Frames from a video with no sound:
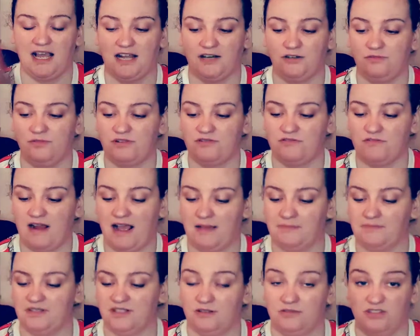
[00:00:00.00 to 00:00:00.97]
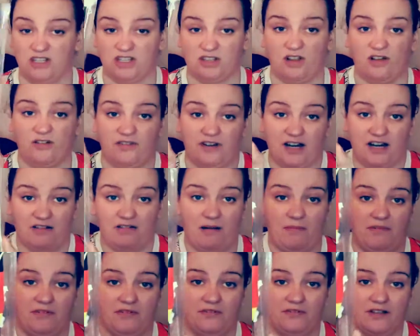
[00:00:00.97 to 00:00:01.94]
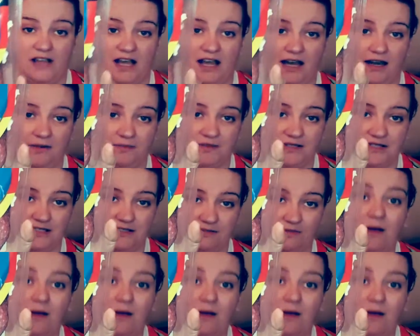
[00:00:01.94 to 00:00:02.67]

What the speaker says: 100 grams, so just over a gram of carbs,